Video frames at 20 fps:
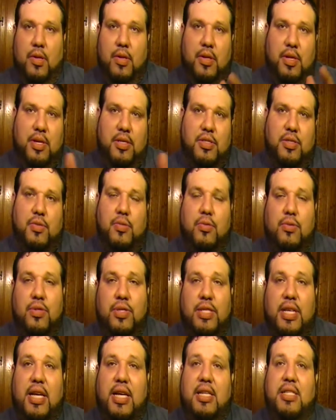The school
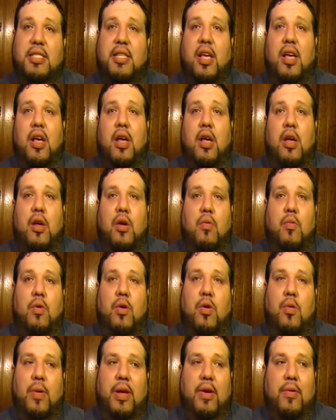says,
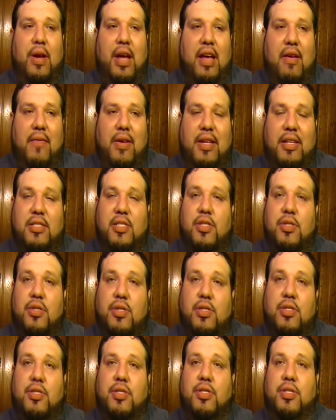well, we don't have any
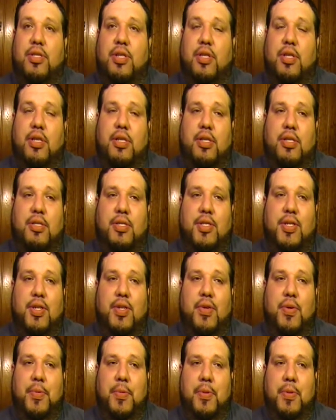tutors. So
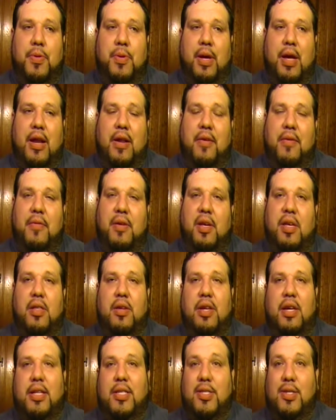you gotta
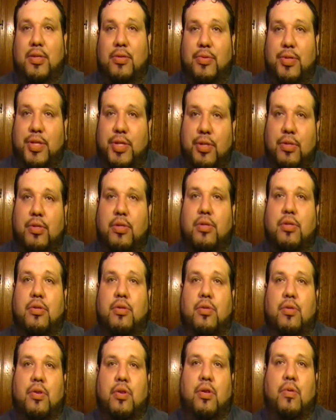either get your own tutor
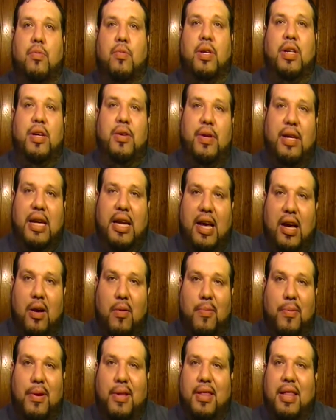or what do you need
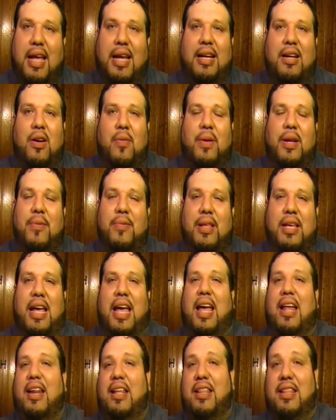help with? Like, nobody really
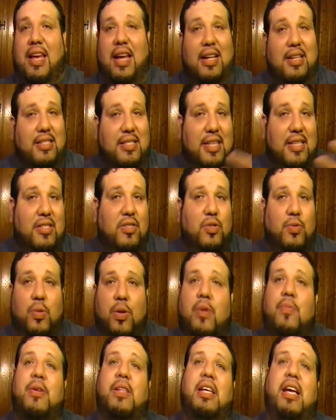had anything. Teachers
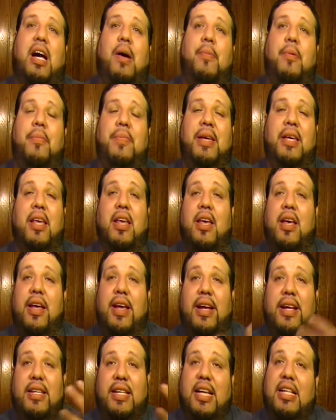weren't really helping me.
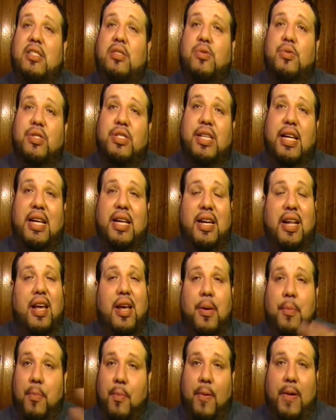Teachers were saying
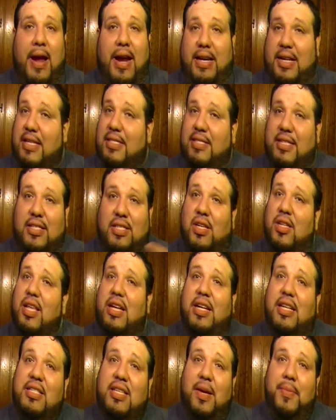practice. That's all they
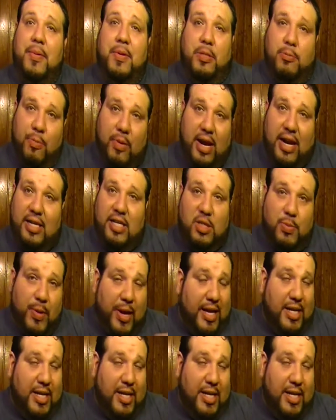could tell me was practice.